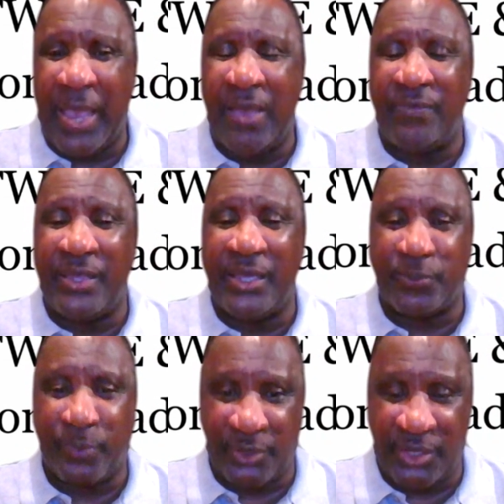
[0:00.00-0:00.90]
we
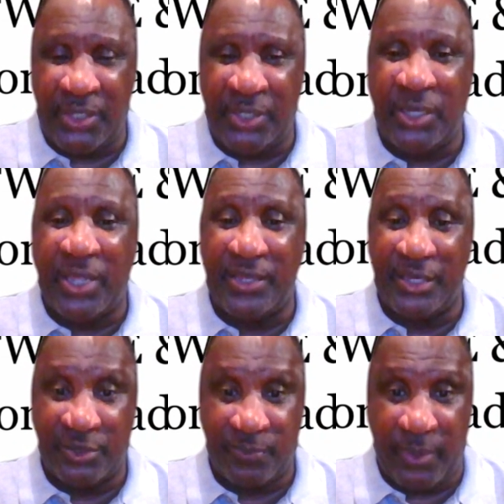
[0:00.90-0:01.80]
have the
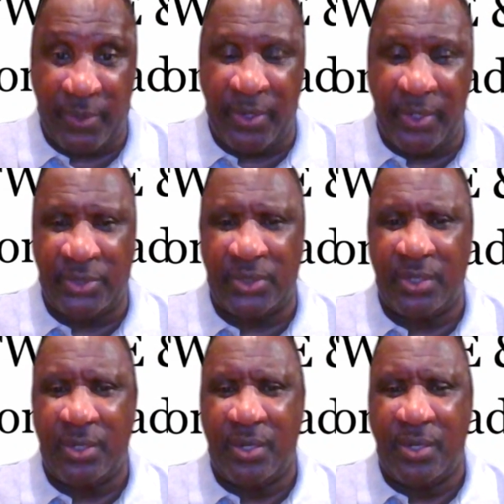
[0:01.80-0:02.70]
expertise and the
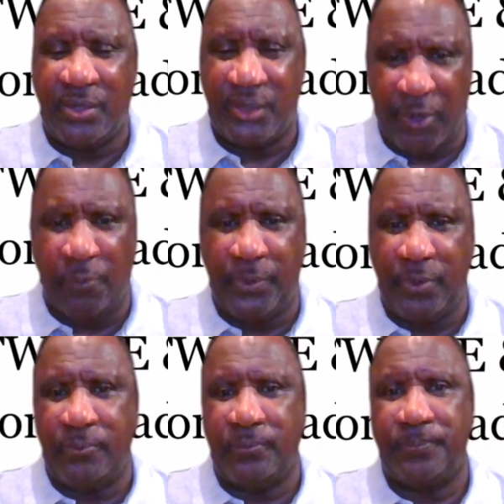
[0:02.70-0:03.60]
experience
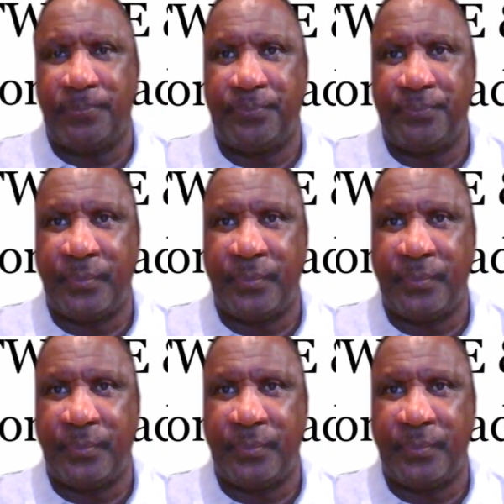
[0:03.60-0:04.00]
to help you,